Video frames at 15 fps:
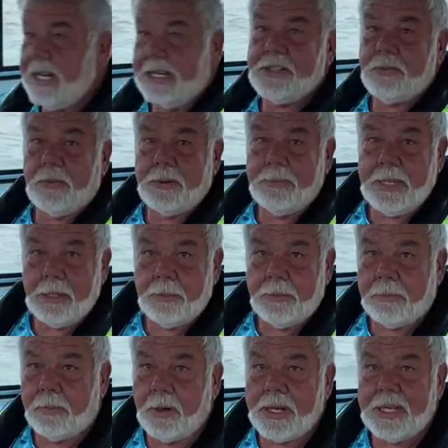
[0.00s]
just want to be able
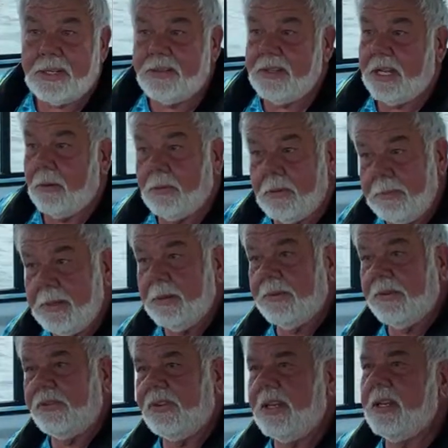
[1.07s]
to bring it to you. I want to be able
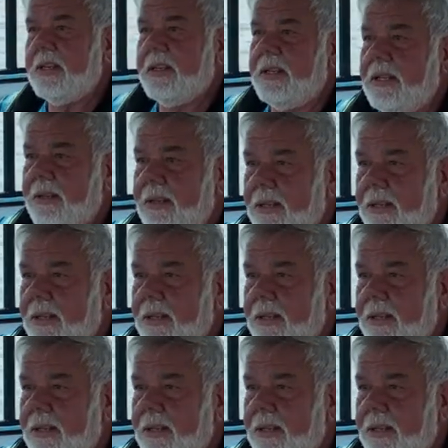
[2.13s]
to see it and